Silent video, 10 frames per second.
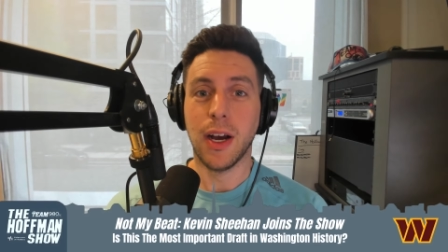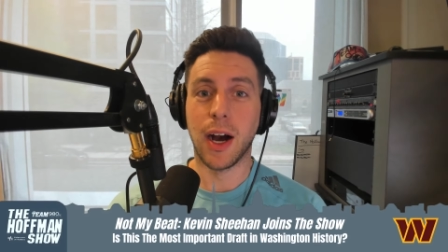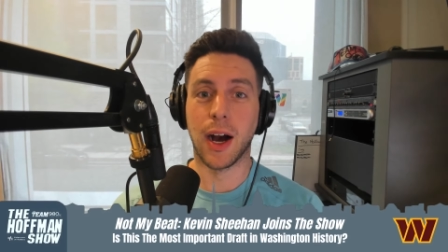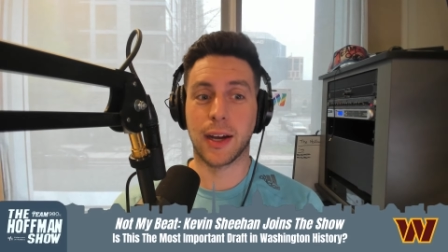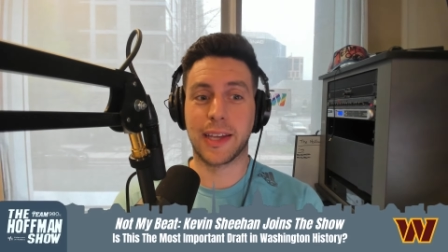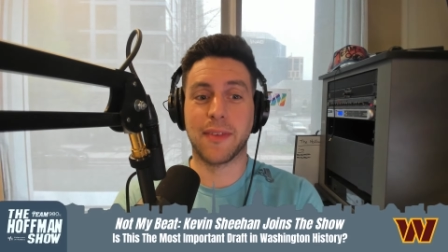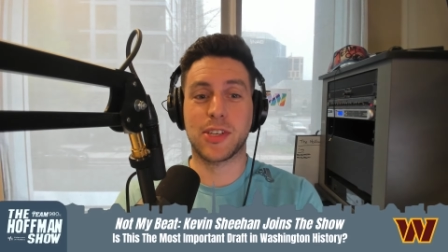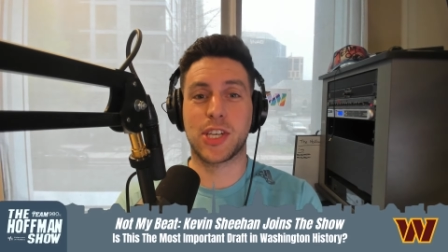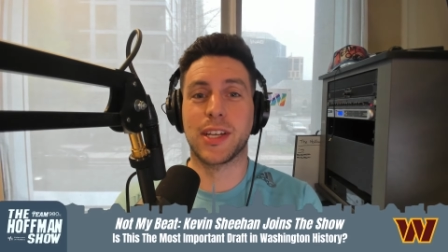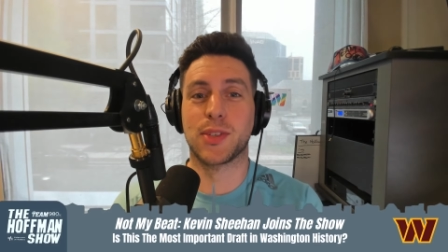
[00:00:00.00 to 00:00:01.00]
Uh, Kevin
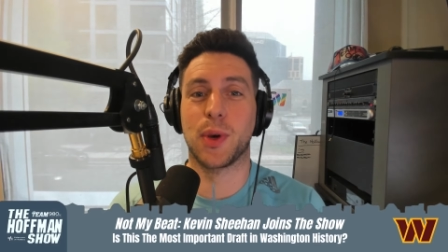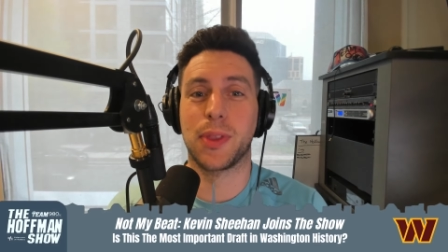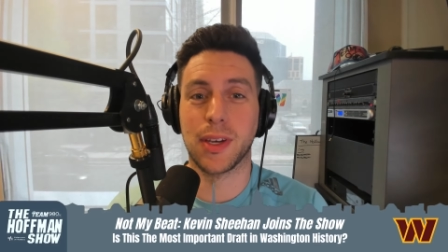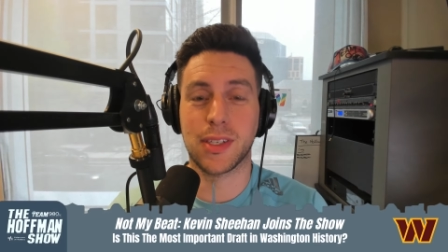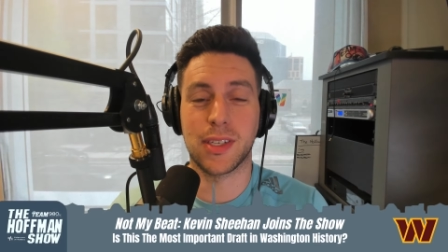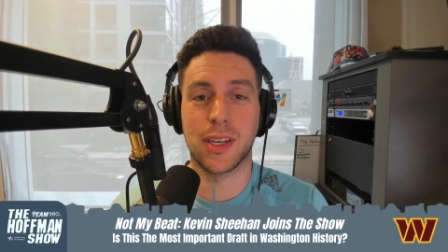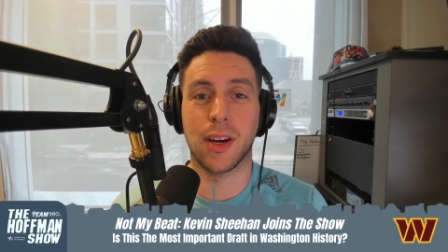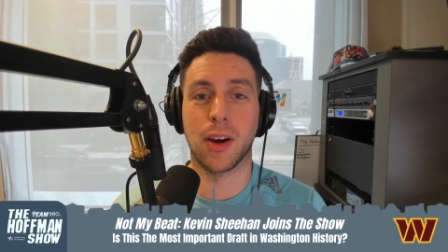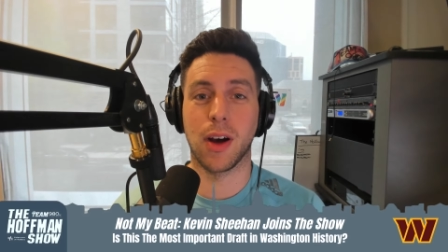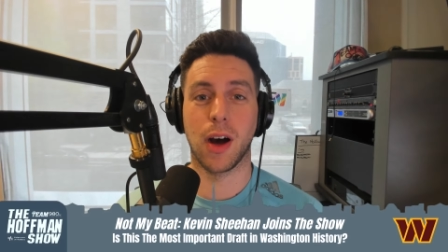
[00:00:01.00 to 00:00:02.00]
Sheehan's with us
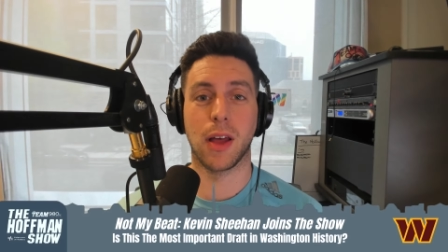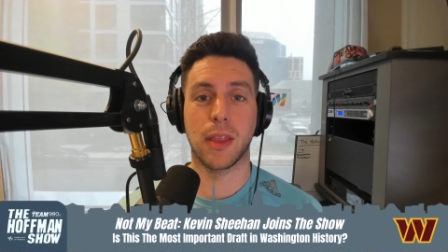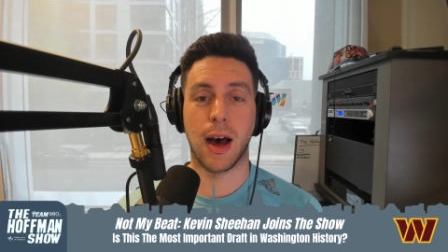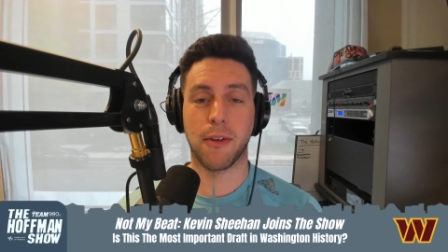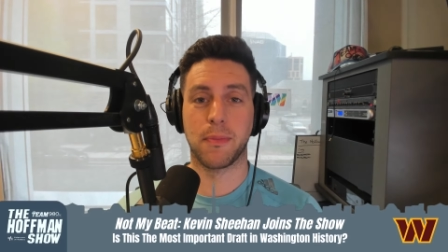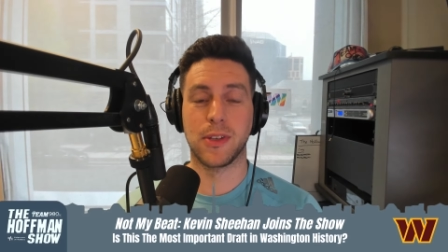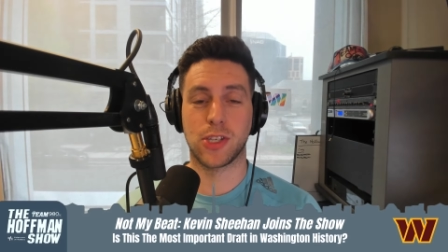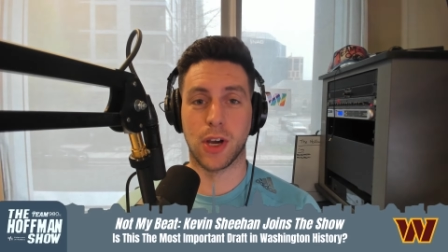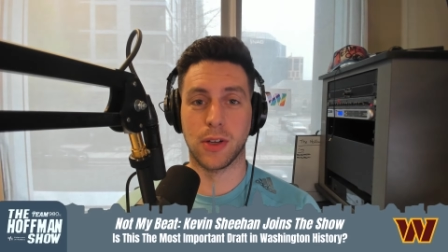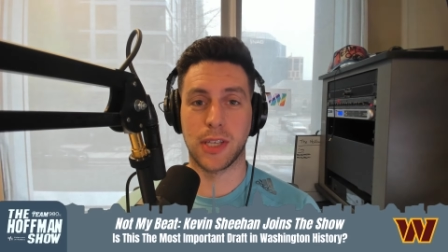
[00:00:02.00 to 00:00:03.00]
here on the Hoffman
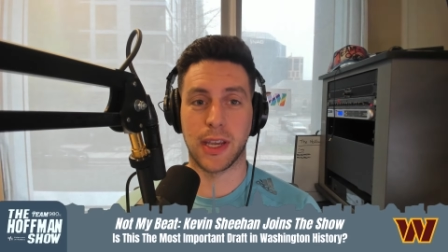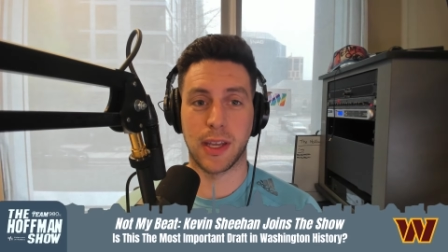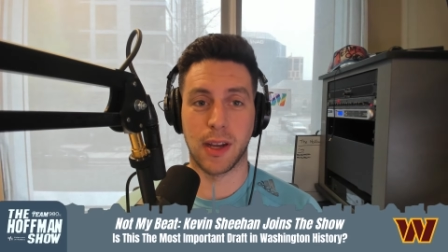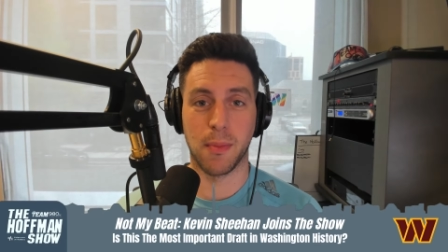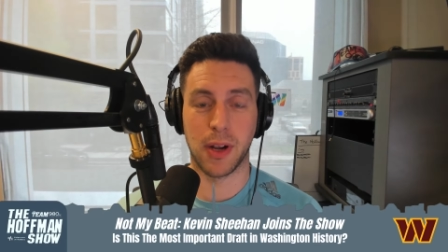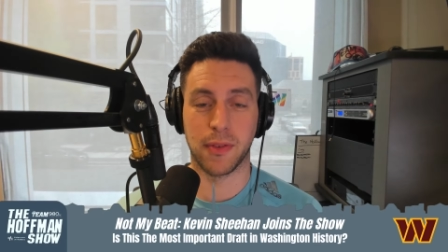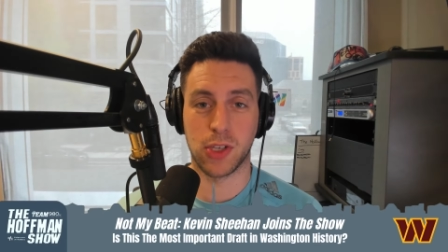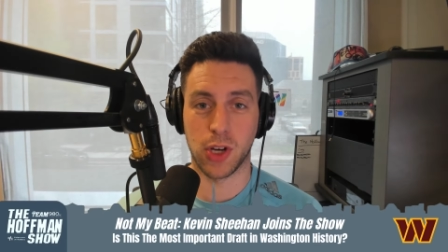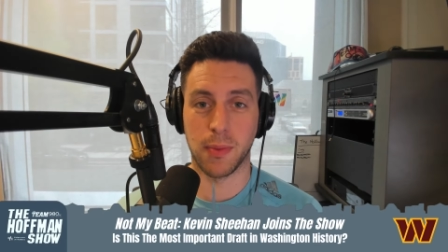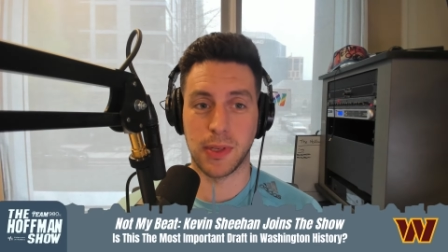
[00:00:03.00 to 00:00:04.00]
Show, taking a bit of a
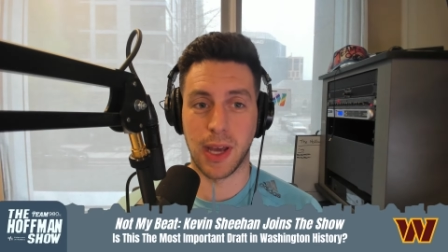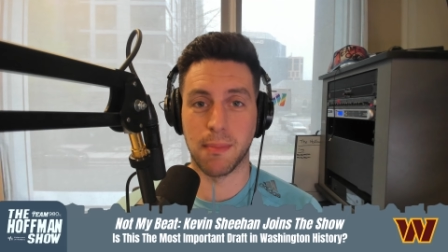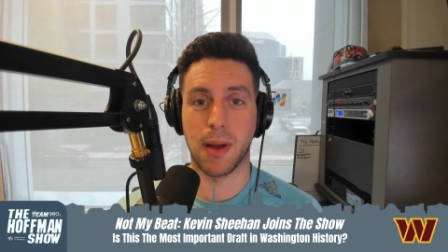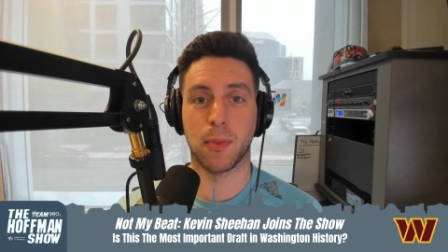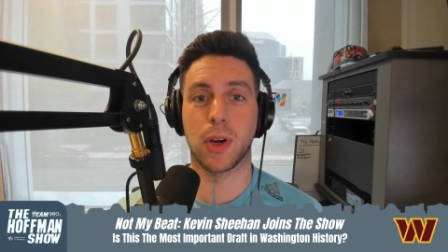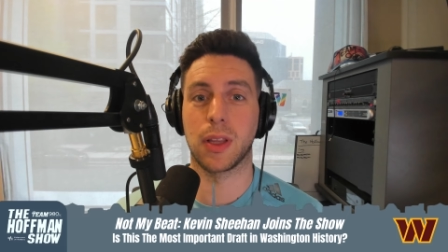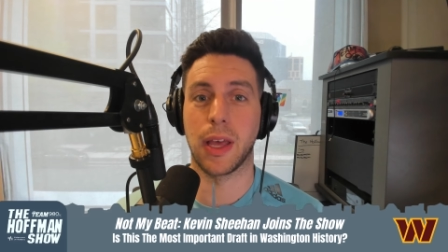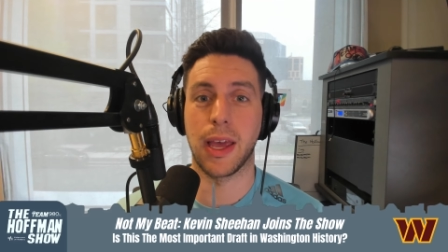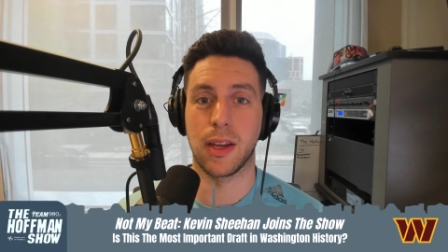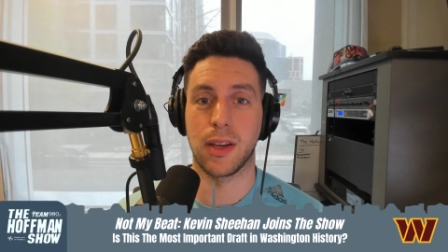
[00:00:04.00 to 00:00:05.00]
trip down memory
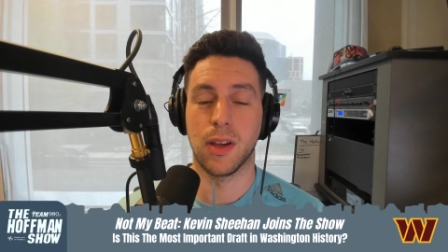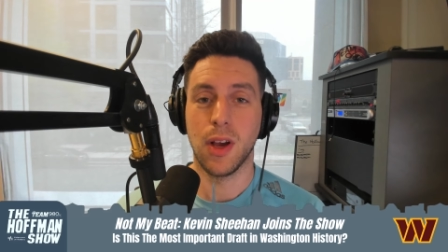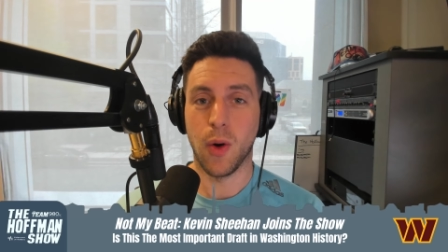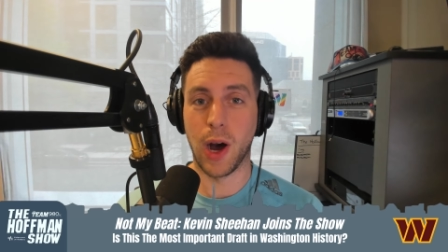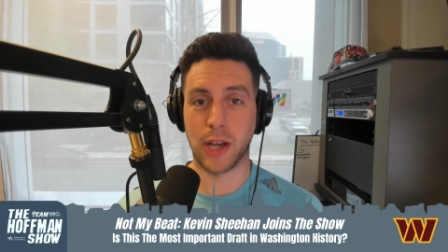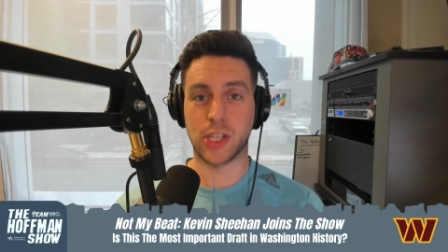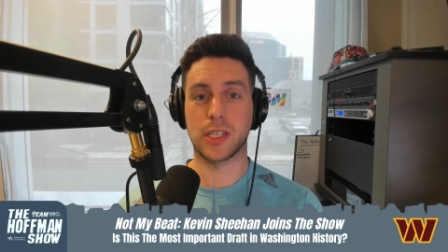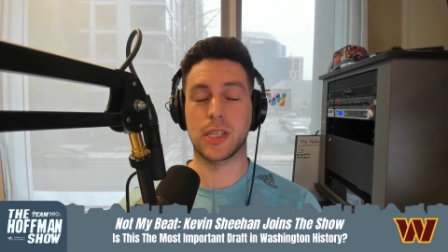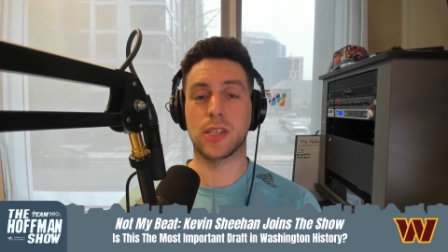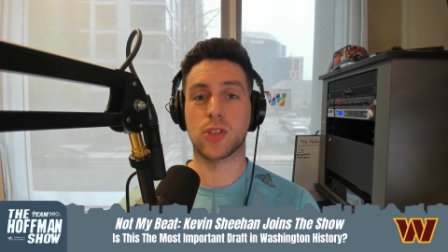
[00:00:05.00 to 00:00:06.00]
lane in
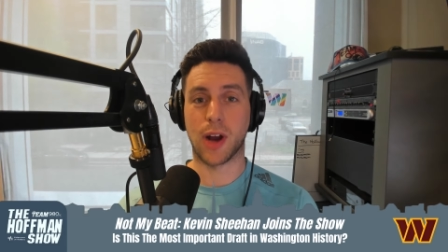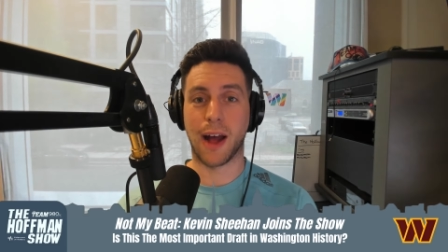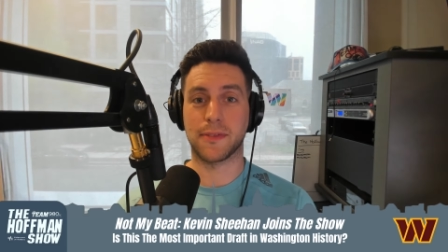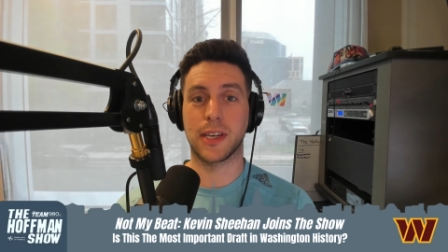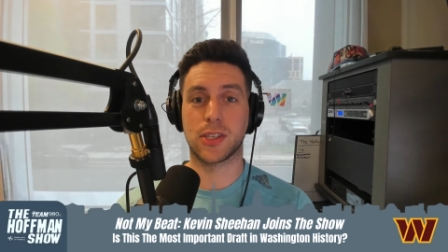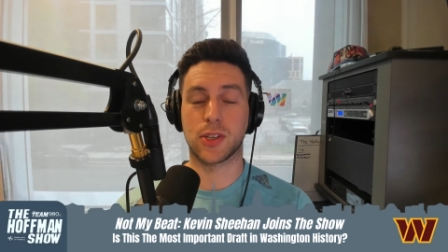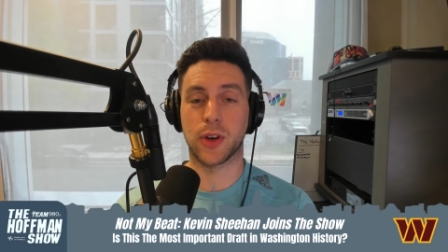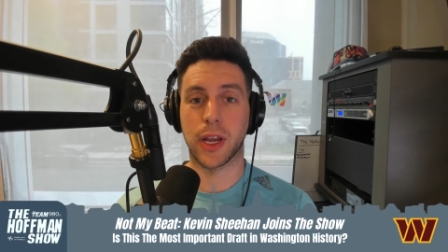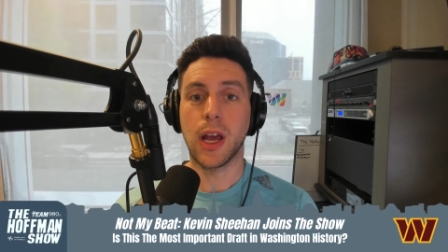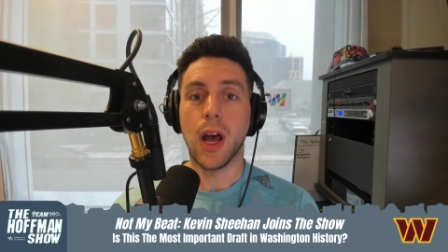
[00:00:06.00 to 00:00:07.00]
Washington draft history.